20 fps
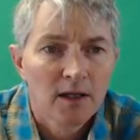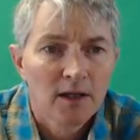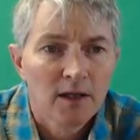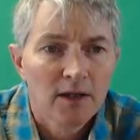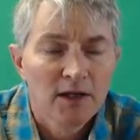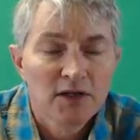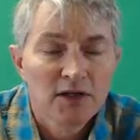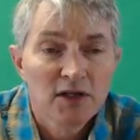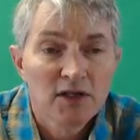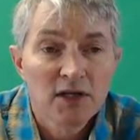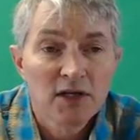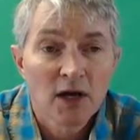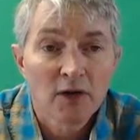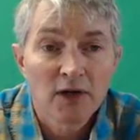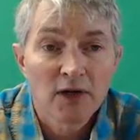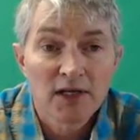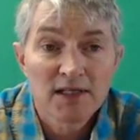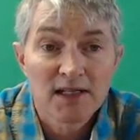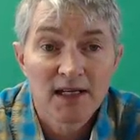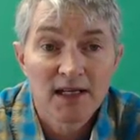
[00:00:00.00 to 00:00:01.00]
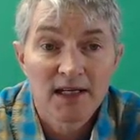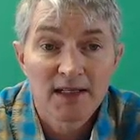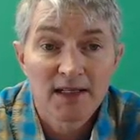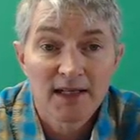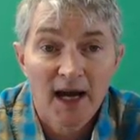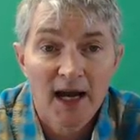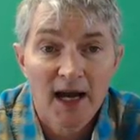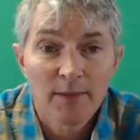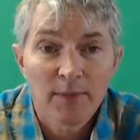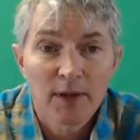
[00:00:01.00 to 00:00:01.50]
This is known as the
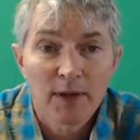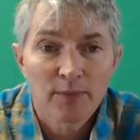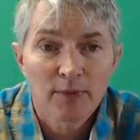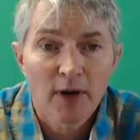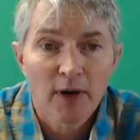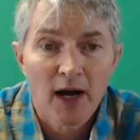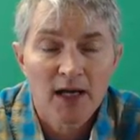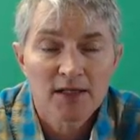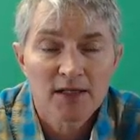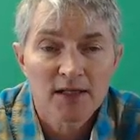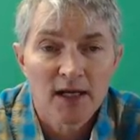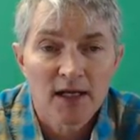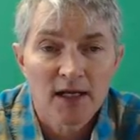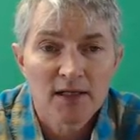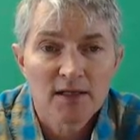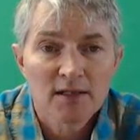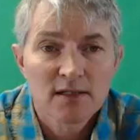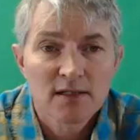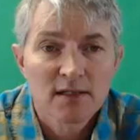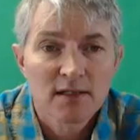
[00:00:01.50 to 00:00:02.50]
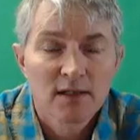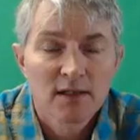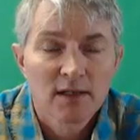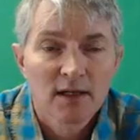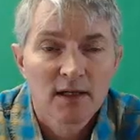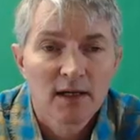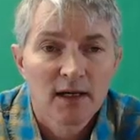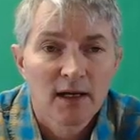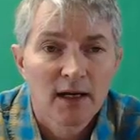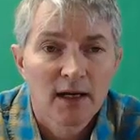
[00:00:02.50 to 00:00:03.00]
indictment process
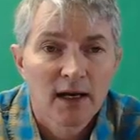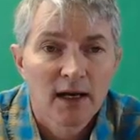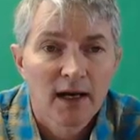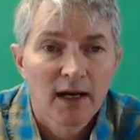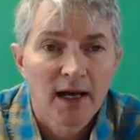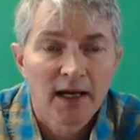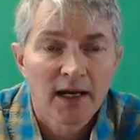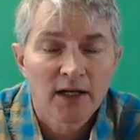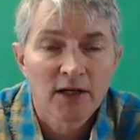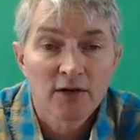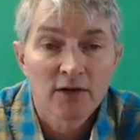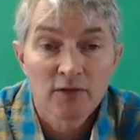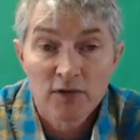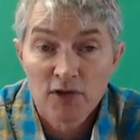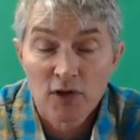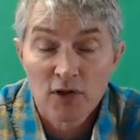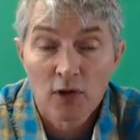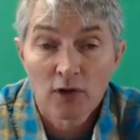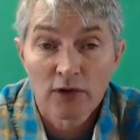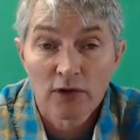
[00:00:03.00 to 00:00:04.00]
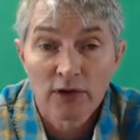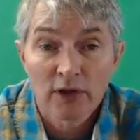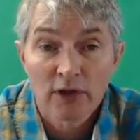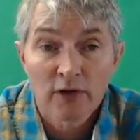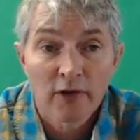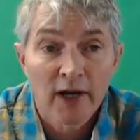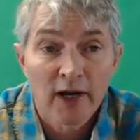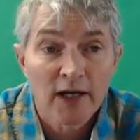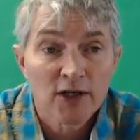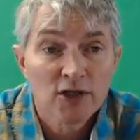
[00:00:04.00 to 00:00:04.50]
and can result in the
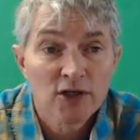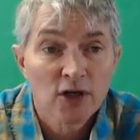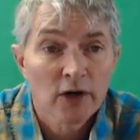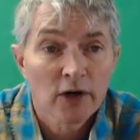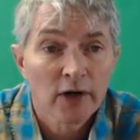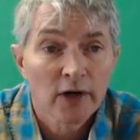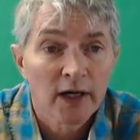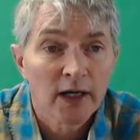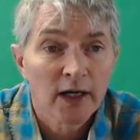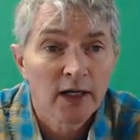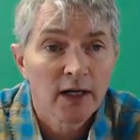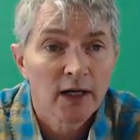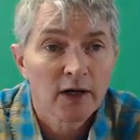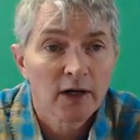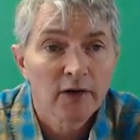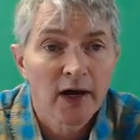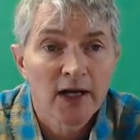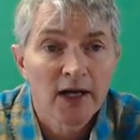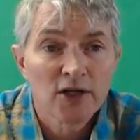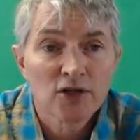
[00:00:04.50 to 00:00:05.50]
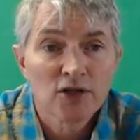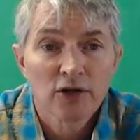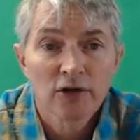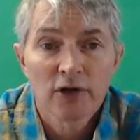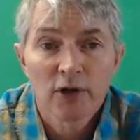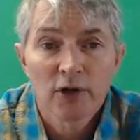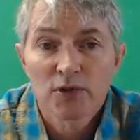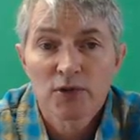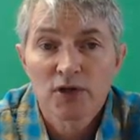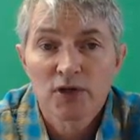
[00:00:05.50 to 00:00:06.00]
grand jury. A grand
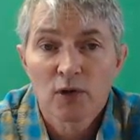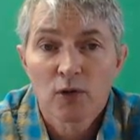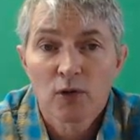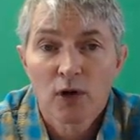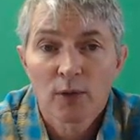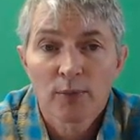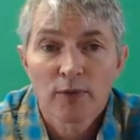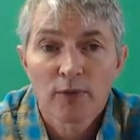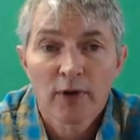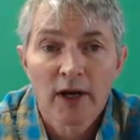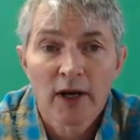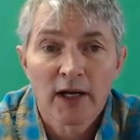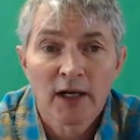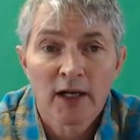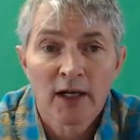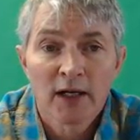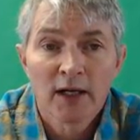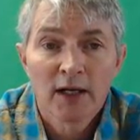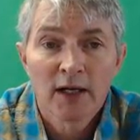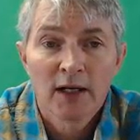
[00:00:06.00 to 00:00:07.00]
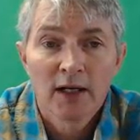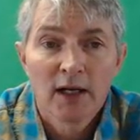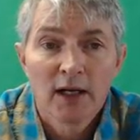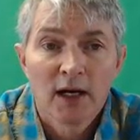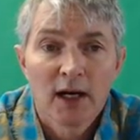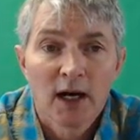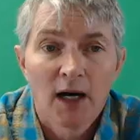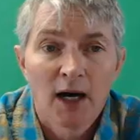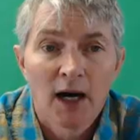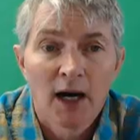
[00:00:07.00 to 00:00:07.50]
jury was incorporated
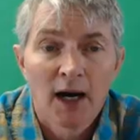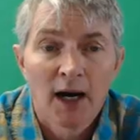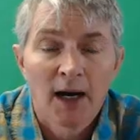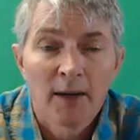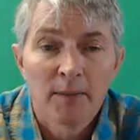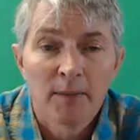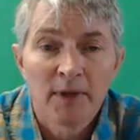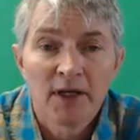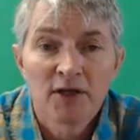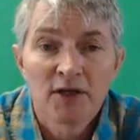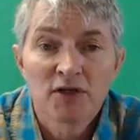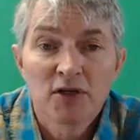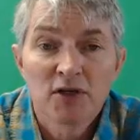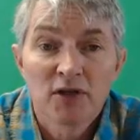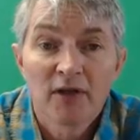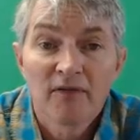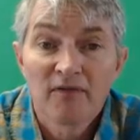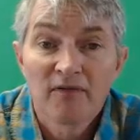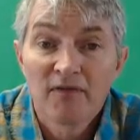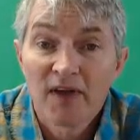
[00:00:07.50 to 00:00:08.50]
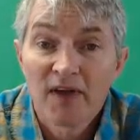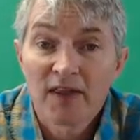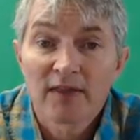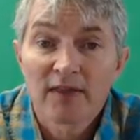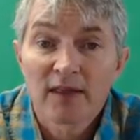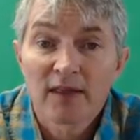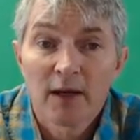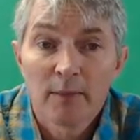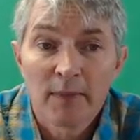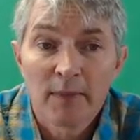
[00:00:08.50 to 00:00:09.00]
into the Fifth
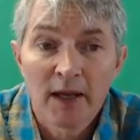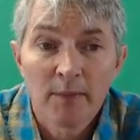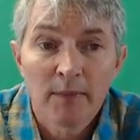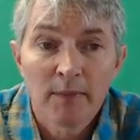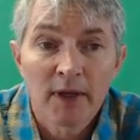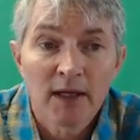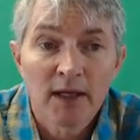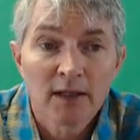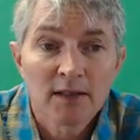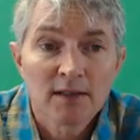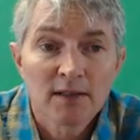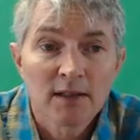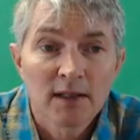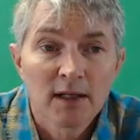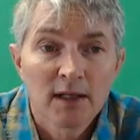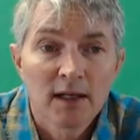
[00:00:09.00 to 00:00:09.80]
Amendment